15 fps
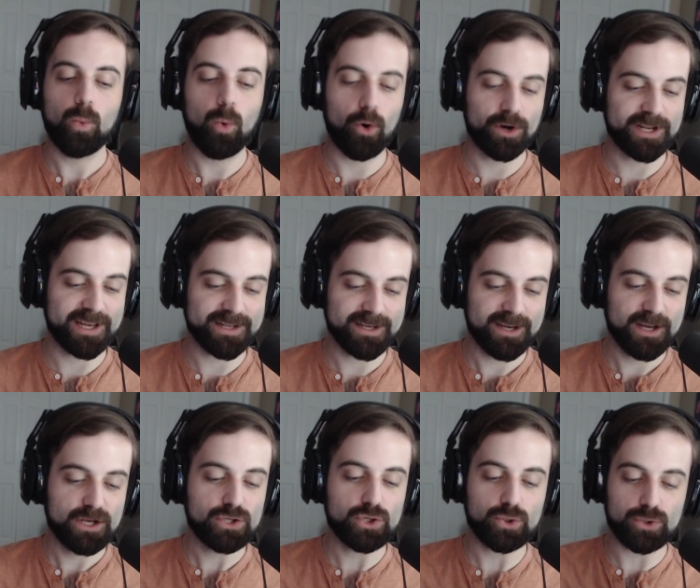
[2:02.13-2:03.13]
wanted
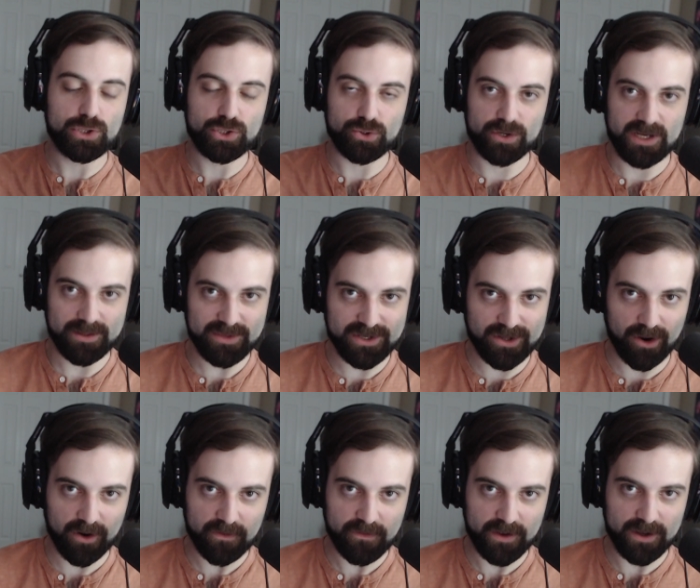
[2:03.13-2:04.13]
to stream
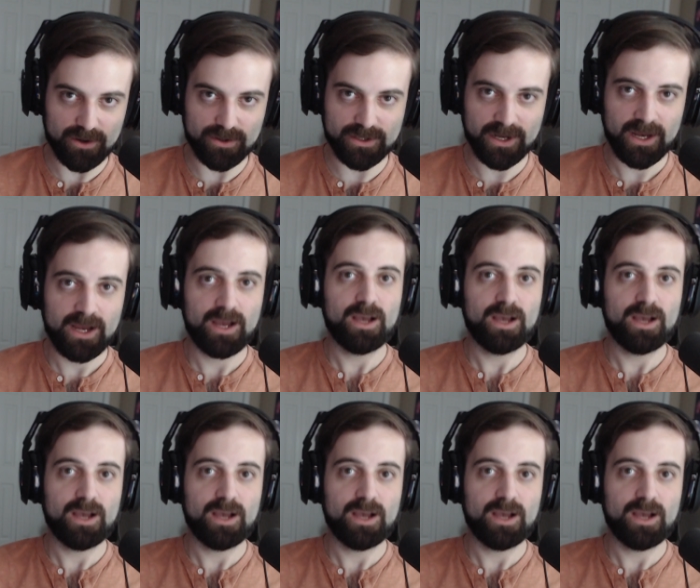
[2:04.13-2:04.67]
Starfield,